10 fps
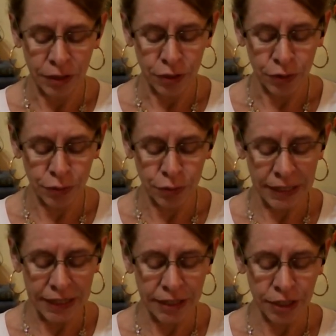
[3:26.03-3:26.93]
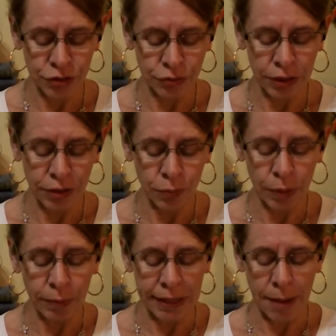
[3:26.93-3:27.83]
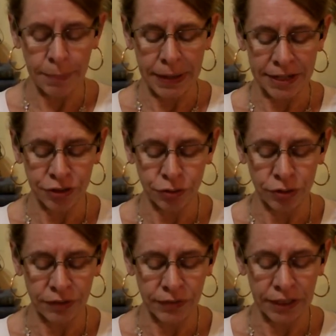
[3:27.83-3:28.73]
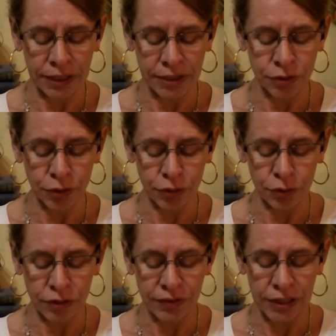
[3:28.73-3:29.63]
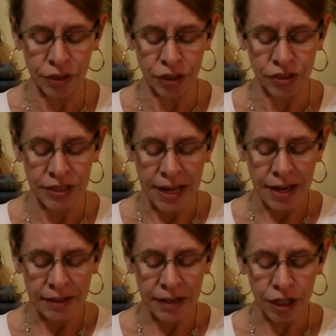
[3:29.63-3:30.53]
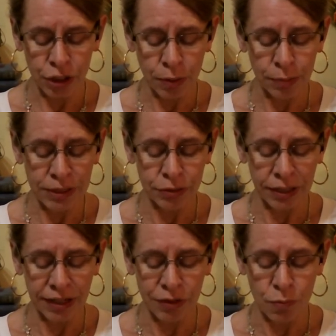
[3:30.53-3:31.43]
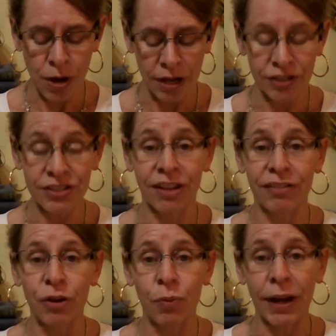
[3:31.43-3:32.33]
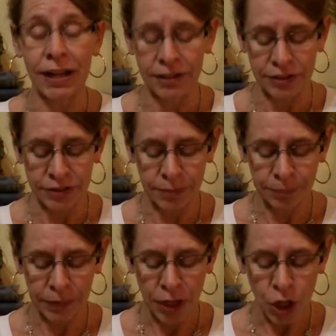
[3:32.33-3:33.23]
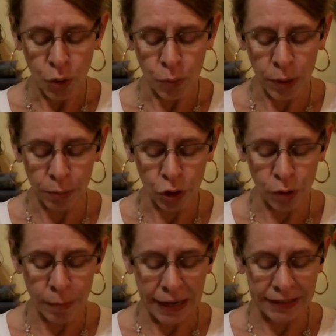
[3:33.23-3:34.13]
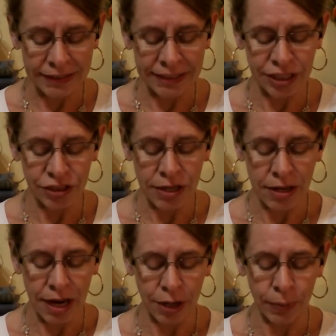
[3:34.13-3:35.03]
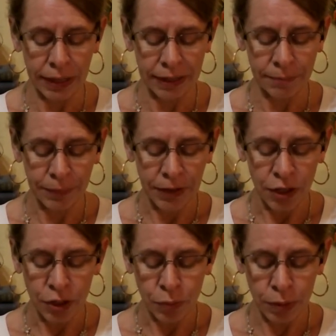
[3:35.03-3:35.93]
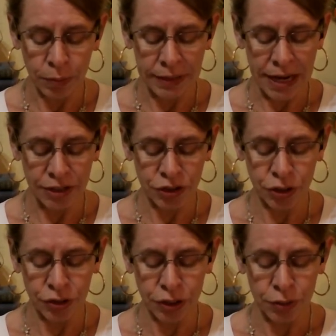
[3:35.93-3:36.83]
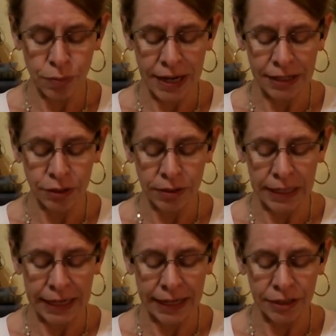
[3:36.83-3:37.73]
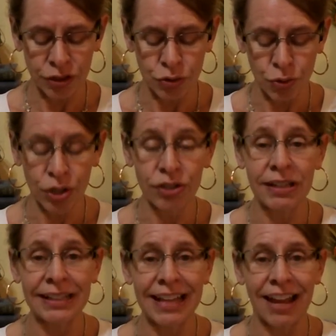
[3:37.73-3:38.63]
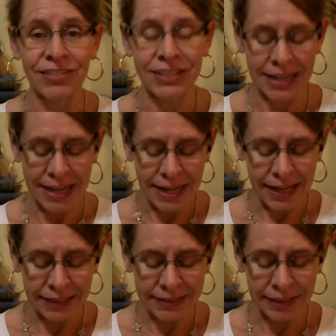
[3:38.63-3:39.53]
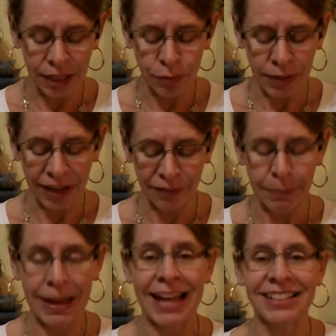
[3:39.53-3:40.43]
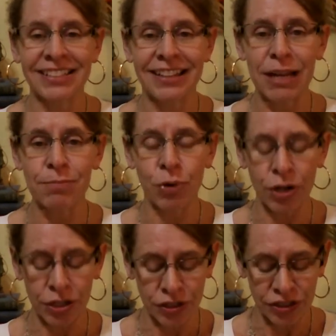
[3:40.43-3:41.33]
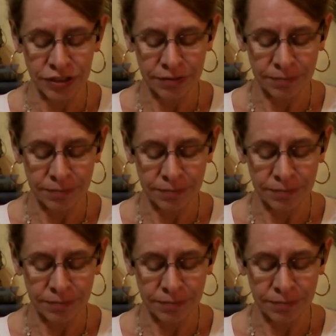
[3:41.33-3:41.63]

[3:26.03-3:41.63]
through thy country. We will not pass through the fields or through the vineyards, neither will we drink of the waters of the wells. We will go by the king's highway. We will not turn to the right hand nor to the left, until we have passed thy borders.